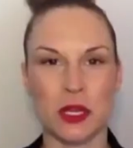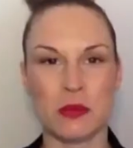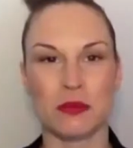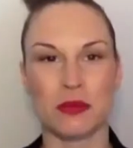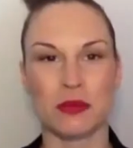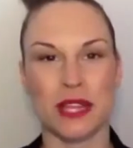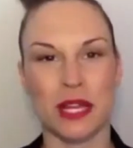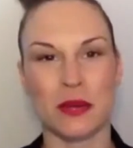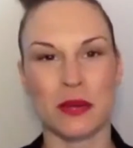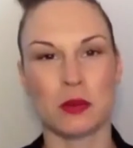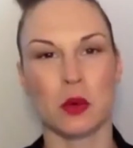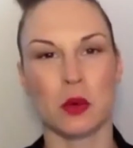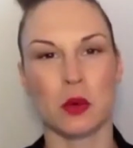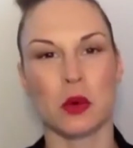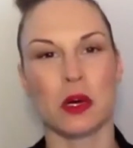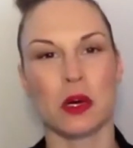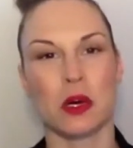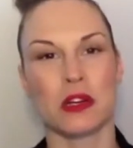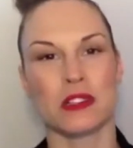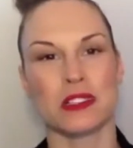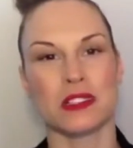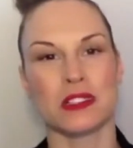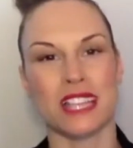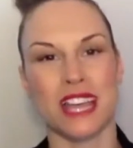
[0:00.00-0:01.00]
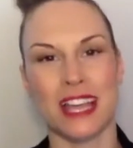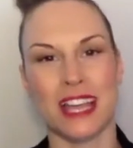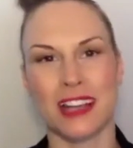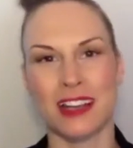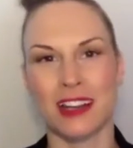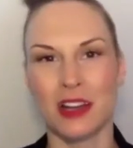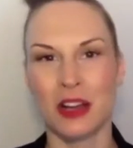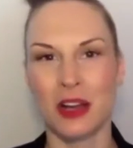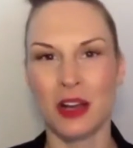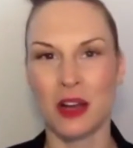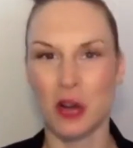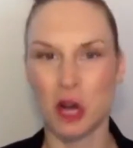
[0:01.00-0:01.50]
you play roles like
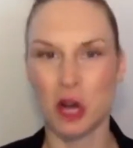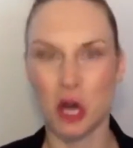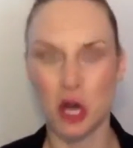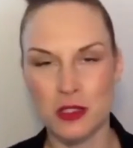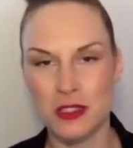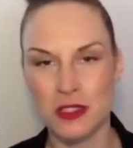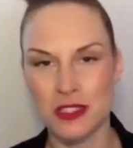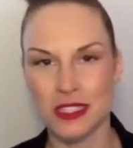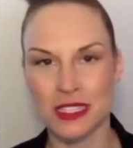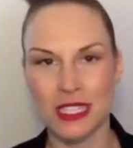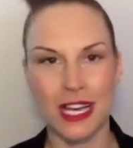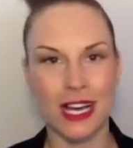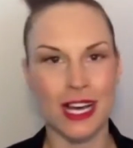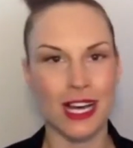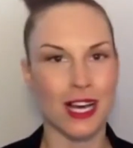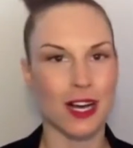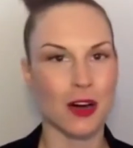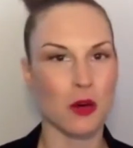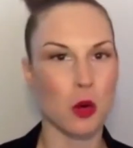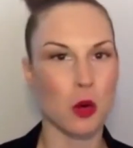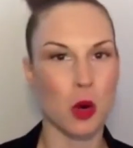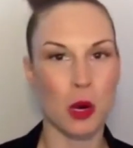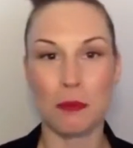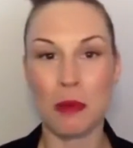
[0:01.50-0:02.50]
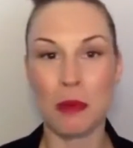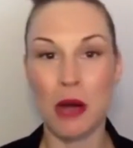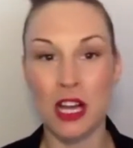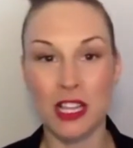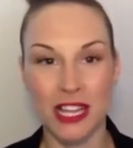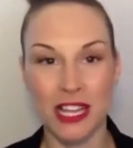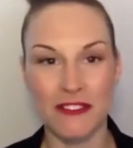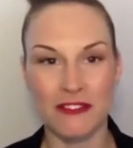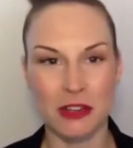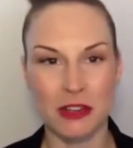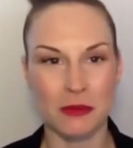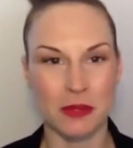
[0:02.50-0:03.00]
Ursula or
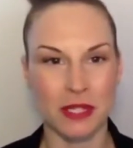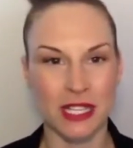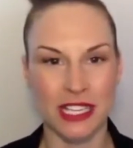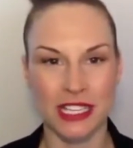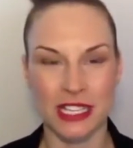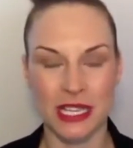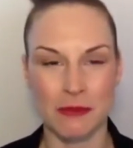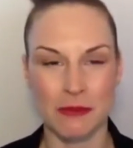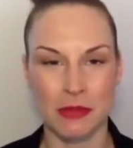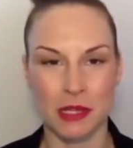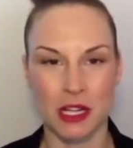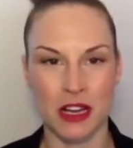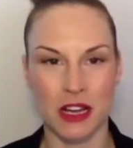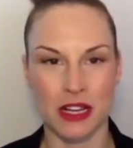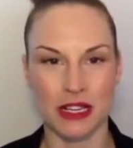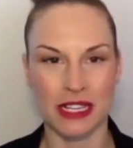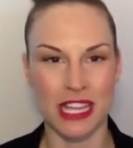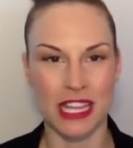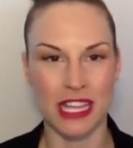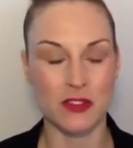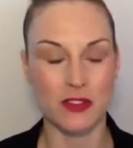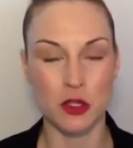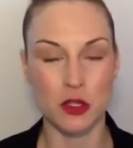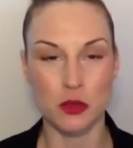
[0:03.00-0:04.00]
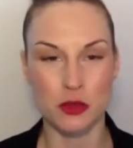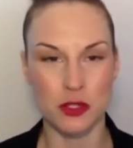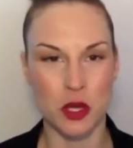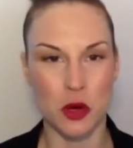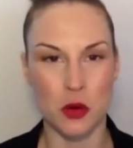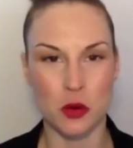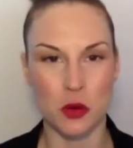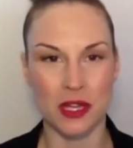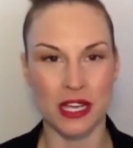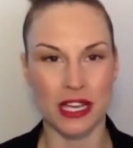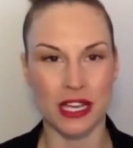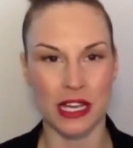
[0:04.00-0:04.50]
Paulette from Legally Blonde, if you don't
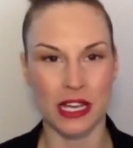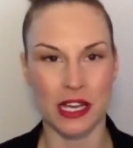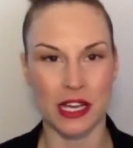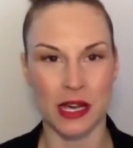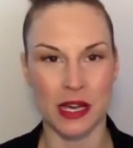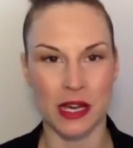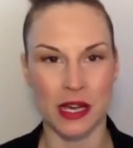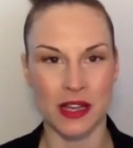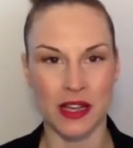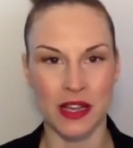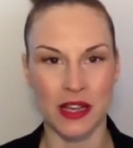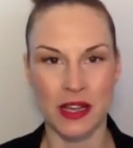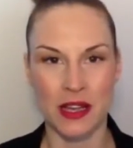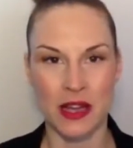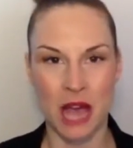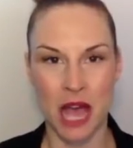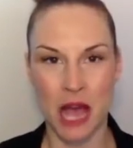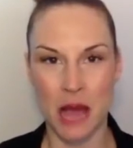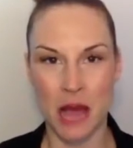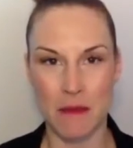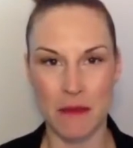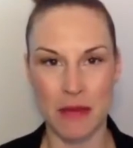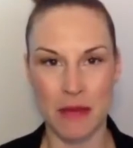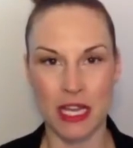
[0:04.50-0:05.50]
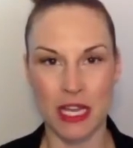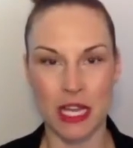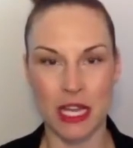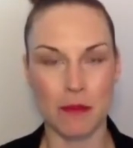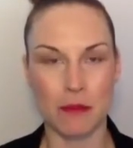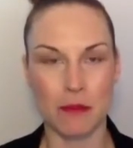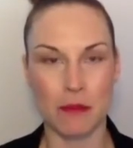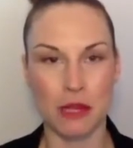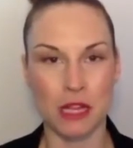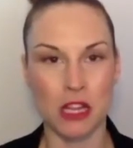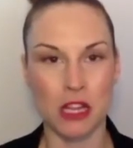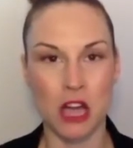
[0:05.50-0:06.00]
get a
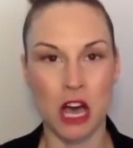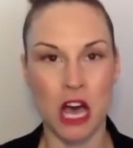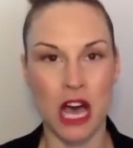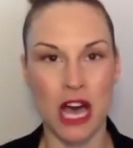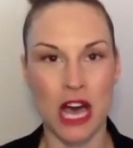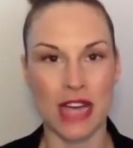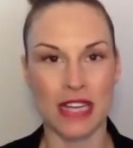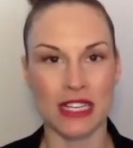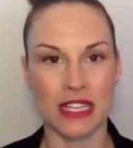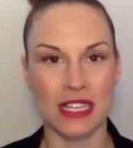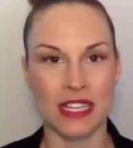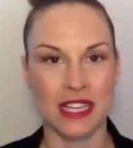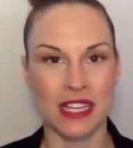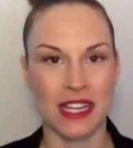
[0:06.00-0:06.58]
makeup plot,